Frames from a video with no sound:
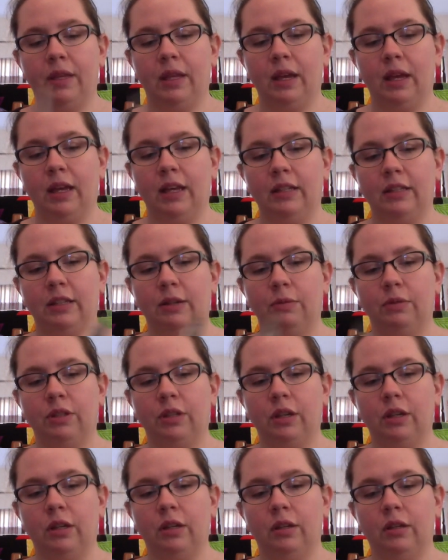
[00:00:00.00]
I guess there was
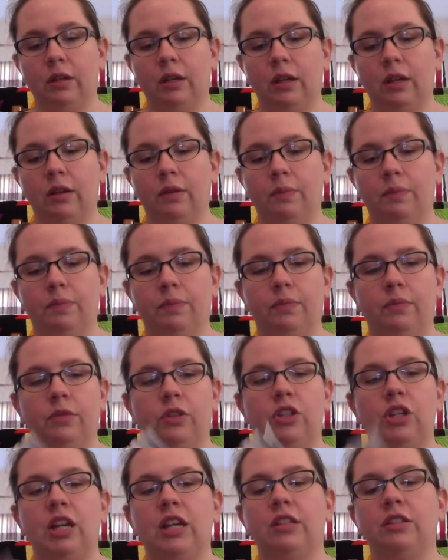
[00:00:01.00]
a
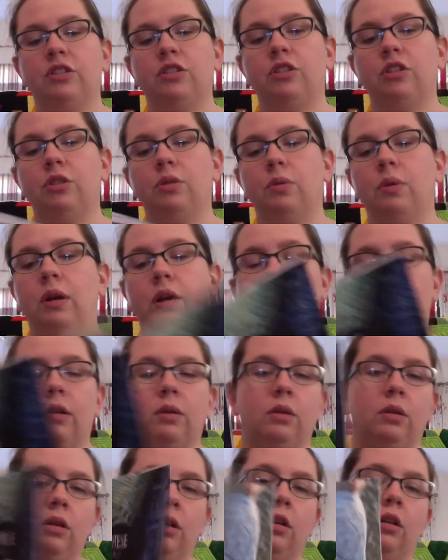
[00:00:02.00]
chance to
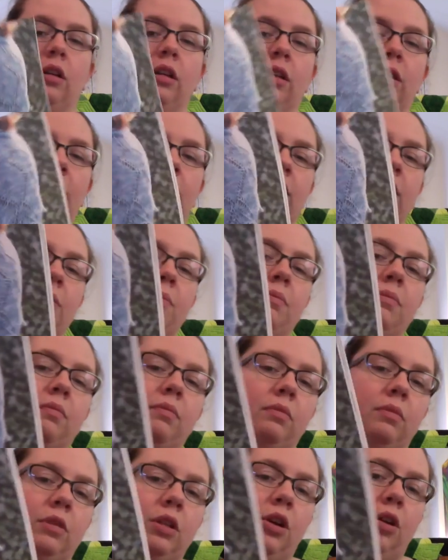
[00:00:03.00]
get some
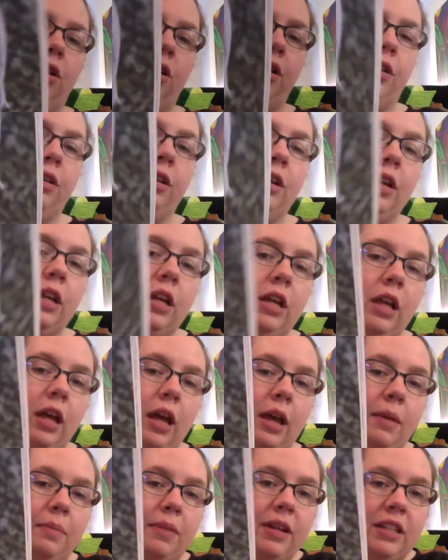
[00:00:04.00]
yarn.
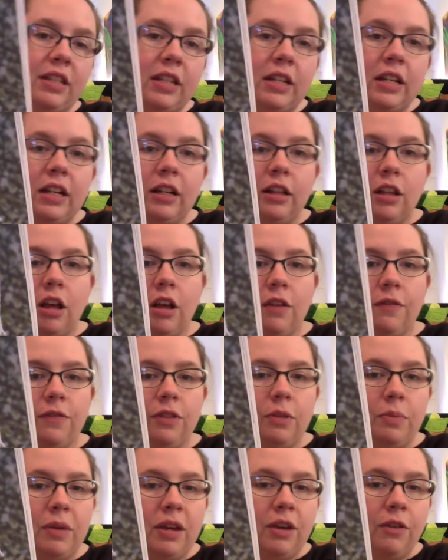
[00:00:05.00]
But it's a knit-along for
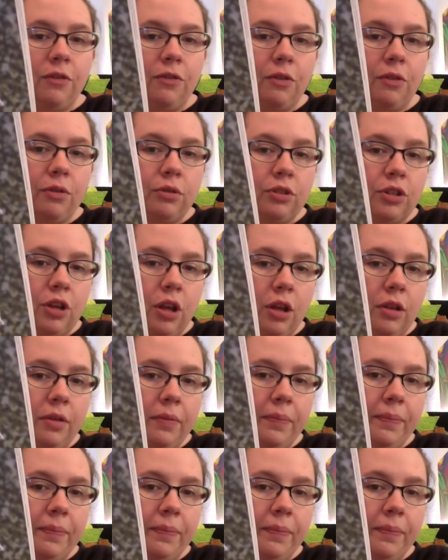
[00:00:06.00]
the Beaker Folk Shawl.